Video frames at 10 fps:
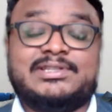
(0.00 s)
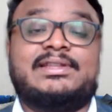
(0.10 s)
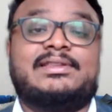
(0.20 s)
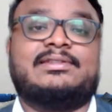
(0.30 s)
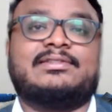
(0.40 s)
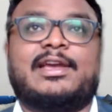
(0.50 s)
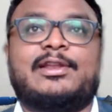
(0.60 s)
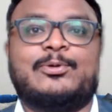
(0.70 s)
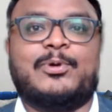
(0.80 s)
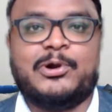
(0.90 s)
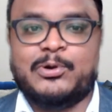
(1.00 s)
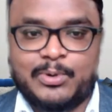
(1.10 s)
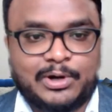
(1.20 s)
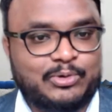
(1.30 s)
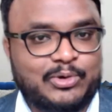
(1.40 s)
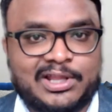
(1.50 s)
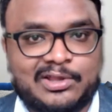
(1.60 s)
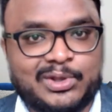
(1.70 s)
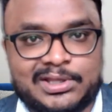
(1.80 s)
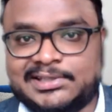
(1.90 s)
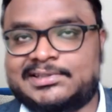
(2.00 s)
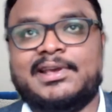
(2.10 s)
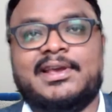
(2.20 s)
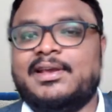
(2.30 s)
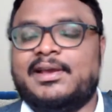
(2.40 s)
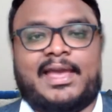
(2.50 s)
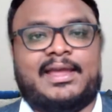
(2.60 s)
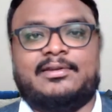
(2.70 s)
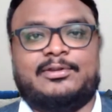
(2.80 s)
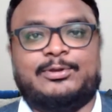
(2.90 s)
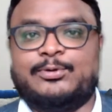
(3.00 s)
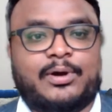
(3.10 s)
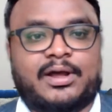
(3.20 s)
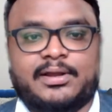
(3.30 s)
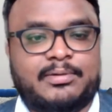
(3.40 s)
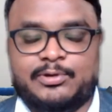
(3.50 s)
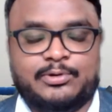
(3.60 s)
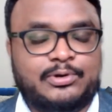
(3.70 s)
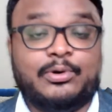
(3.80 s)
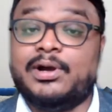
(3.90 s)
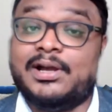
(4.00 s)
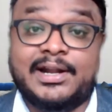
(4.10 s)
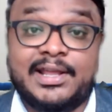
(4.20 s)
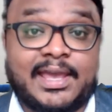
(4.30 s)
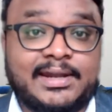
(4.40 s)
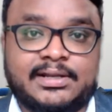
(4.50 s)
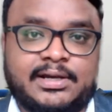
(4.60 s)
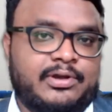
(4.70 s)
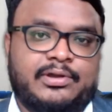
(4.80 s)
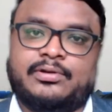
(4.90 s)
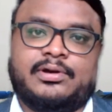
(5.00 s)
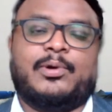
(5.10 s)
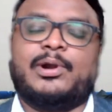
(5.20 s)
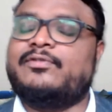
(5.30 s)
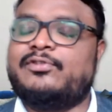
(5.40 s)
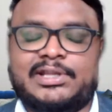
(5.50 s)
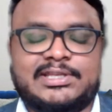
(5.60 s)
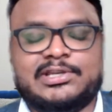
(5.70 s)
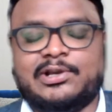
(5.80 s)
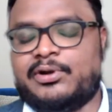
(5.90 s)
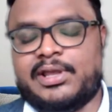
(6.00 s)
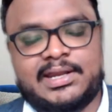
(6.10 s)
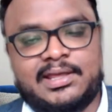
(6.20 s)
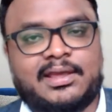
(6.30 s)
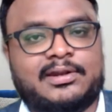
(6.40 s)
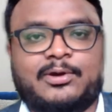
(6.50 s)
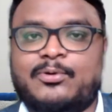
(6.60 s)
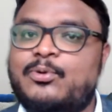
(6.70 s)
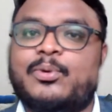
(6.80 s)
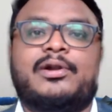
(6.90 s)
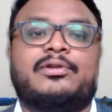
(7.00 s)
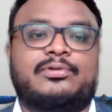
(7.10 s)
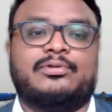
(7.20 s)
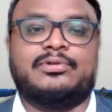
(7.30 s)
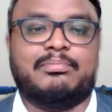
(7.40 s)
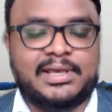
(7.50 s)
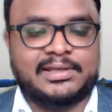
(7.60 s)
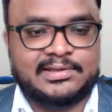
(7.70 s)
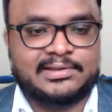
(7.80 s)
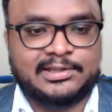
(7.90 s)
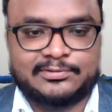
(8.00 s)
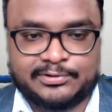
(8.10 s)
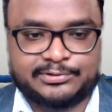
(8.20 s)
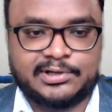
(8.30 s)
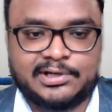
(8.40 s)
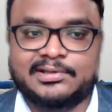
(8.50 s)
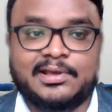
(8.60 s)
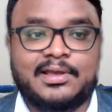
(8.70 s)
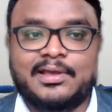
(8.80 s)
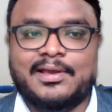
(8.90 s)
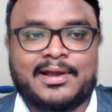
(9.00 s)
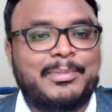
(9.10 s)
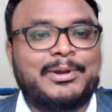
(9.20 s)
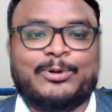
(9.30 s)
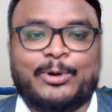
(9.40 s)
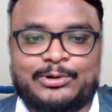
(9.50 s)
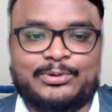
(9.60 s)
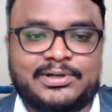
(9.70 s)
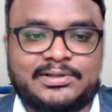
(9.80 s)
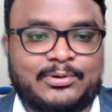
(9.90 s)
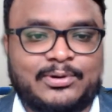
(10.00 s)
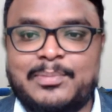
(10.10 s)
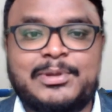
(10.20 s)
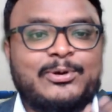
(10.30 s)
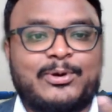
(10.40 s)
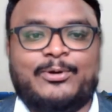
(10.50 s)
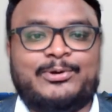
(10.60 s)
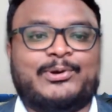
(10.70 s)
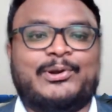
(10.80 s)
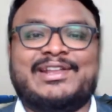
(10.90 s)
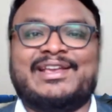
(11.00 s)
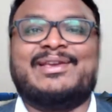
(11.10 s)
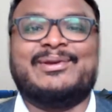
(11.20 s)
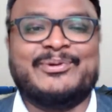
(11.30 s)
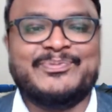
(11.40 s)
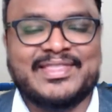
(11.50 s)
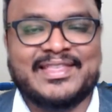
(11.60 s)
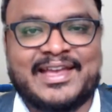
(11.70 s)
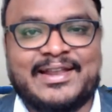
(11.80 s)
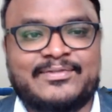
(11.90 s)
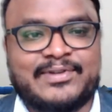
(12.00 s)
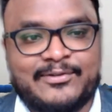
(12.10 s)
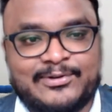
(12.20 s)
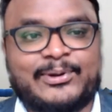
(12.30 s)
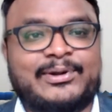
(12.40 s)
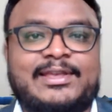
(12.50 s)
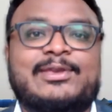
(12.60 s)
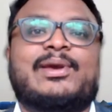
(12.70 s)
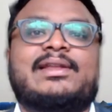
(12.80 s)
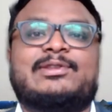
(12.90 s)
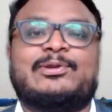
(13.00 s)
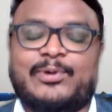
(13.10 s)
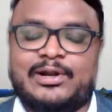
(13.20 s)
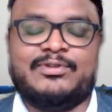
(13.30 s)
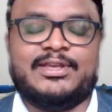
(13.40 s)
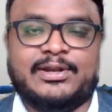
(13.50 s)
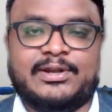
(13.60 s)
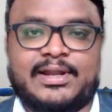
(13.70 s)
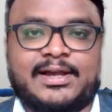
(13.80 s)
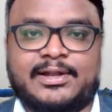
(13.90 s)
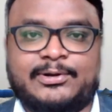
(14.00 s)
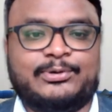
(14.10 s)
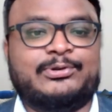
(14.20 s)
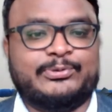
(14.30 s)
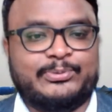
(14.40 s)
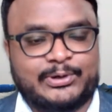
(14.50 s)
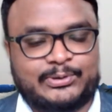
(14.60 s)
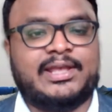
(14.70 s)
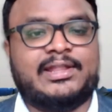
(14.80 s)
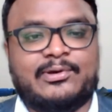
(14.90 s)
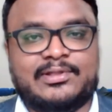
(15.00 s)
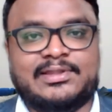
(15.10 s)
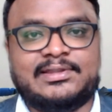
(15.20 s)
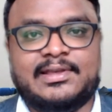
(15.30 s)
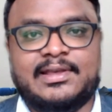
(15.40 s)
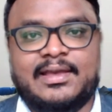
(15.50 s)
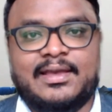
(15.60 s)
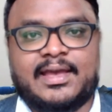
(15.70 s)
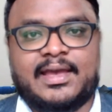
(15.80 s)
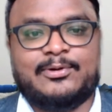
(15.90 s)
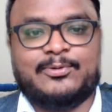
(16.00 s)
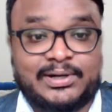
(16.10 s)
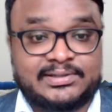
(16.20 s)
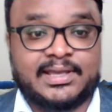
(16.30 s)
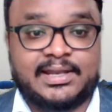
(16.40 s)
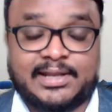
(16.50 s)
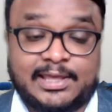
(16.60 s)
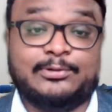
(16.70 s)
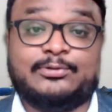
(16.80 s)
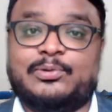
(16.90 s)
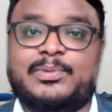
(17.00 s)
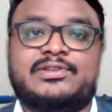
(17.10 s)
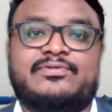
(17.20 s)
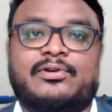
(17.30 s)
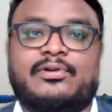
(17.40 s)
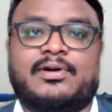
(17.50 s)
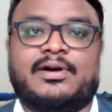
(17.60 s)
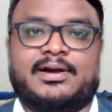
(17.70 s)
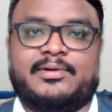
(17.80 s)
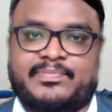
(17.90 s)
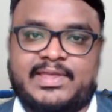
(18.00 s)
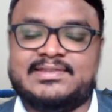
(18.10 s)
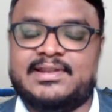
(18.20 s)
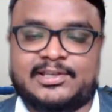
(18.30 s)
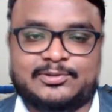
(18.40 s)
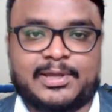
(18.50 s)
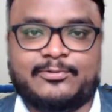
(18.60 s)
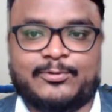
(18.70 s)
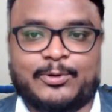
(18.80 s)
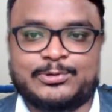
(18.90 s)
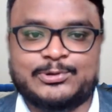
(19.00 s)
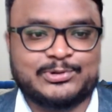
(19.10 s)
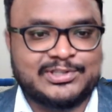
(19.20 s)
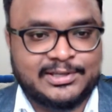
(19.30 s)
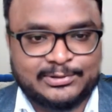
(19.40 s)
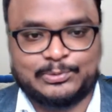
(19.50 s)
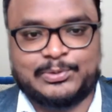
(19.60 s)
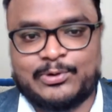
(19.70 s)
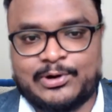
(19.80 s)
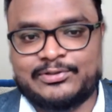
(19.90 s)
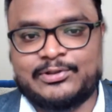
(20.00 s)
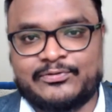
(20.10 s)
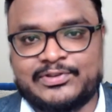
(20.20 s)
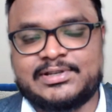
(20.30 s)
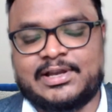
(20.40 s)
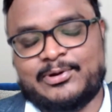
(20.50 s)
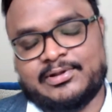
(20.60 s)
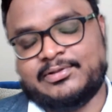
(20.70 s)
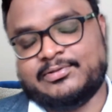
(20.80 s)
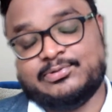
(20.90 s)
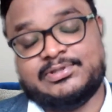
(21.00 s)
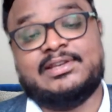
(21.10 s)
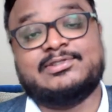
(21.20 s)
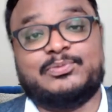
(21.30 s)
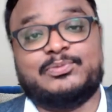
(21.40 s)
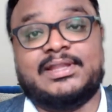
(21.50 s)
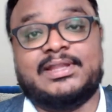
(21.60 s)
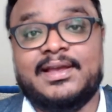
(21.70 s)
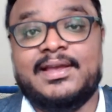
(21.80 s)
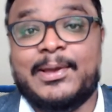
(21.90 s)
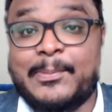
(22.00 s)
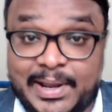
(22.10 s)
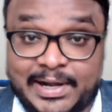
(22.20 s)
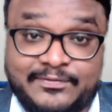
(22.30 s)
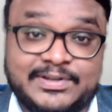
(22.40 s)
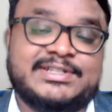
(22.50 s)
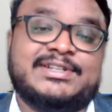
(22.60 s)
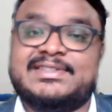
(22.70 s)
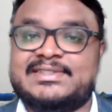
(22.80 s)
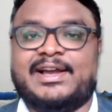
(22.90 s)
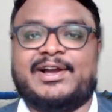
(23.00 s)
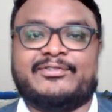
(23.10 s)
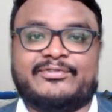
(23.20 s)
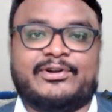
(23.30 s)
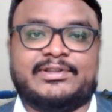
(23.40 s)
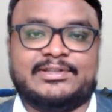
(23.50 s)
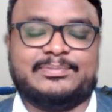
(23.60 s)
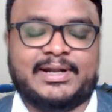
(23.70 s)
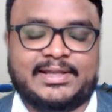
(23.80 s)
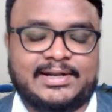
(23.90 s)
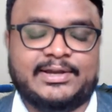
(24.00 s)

this and you wanted to work together with us, and you are you know a educator uh, you know a wonderful teacher or educator who wanted to do amazing things for students come and talk to us or let me know how to contact you and i will contact you and see what we can uh, do to work together on this and once again thank you so much for uh, ASELxPenn for choosing us to be one of the uh, choosing us to be the beneficiaries uh, for this particular